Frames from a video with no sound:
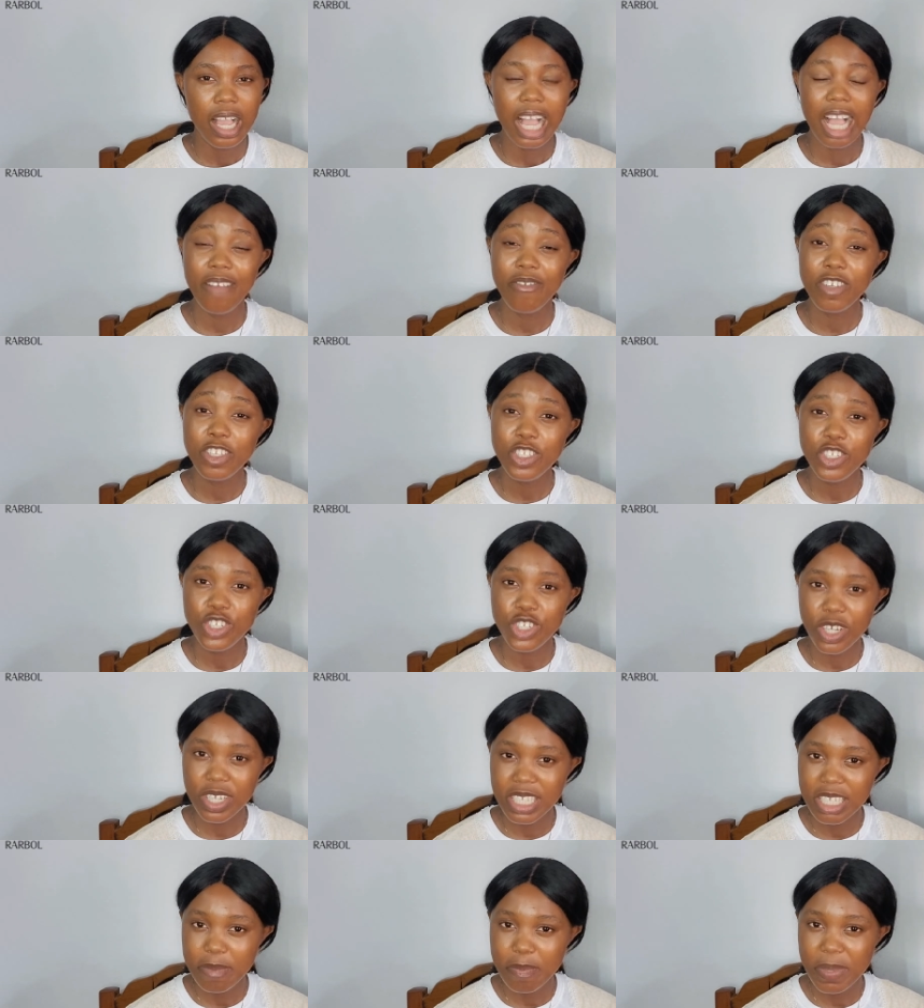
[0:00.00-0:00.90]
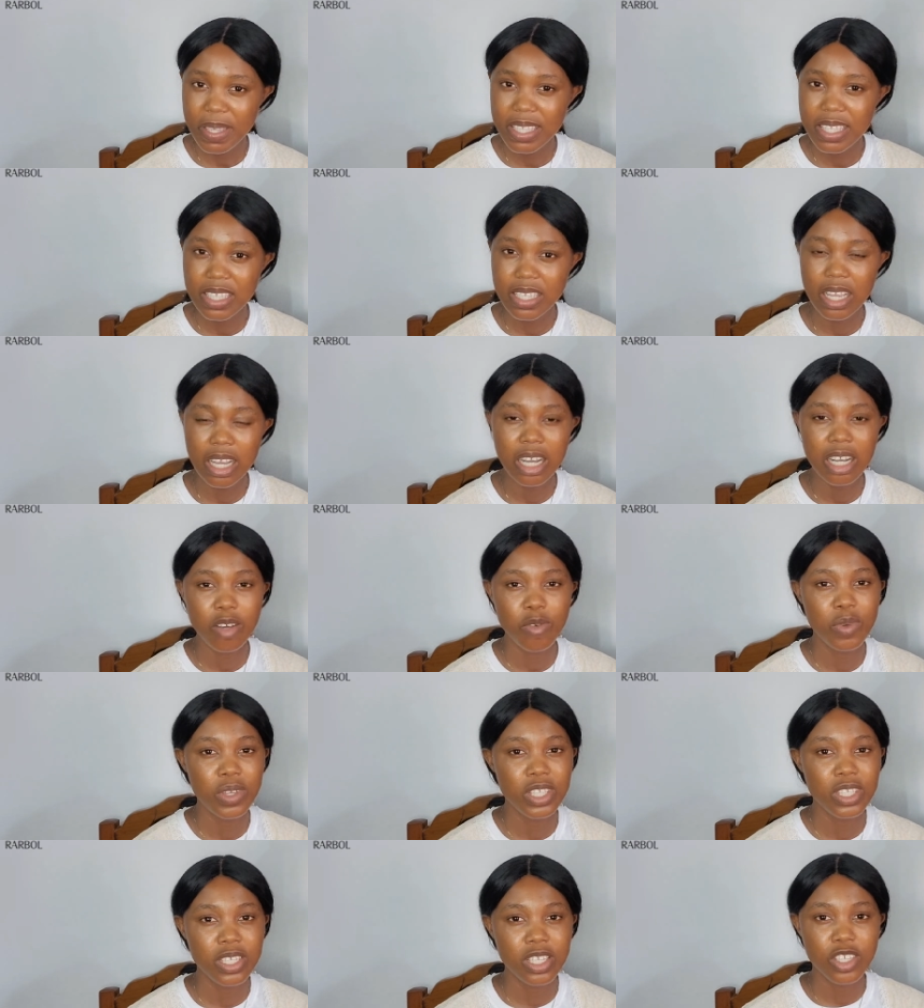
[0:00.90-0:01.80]
Having just pizza
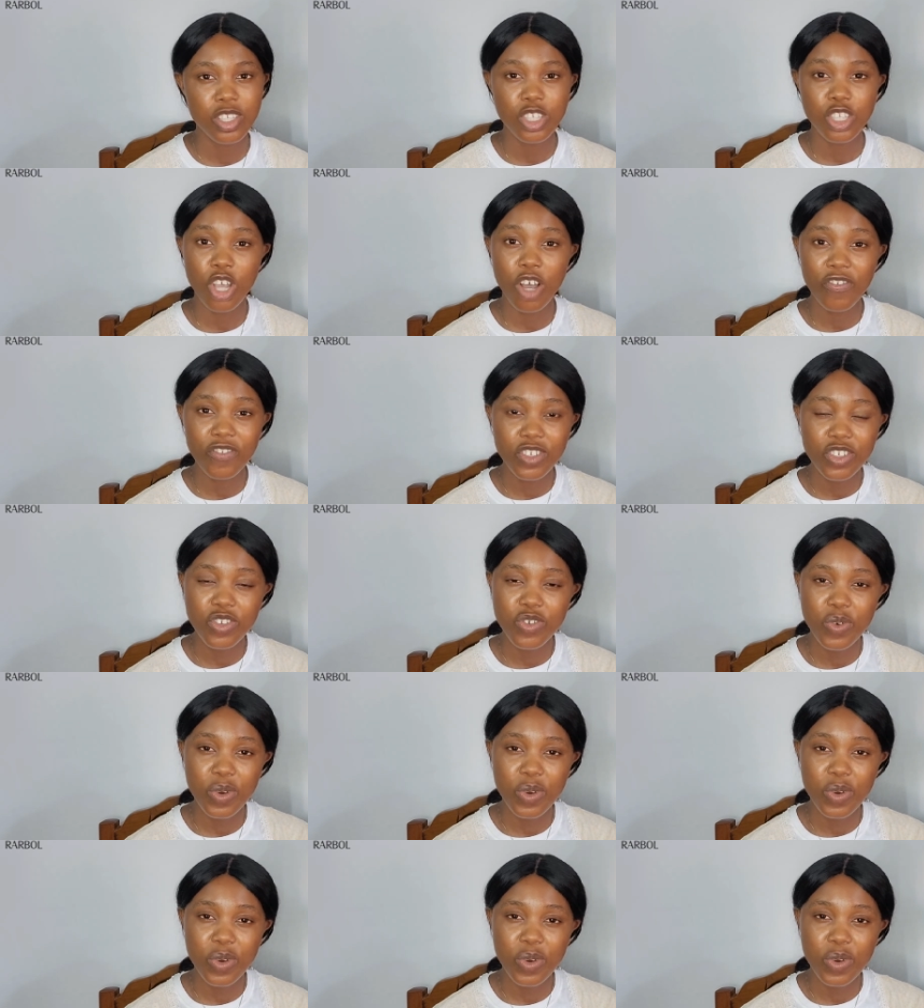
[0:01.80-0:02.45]
with a soft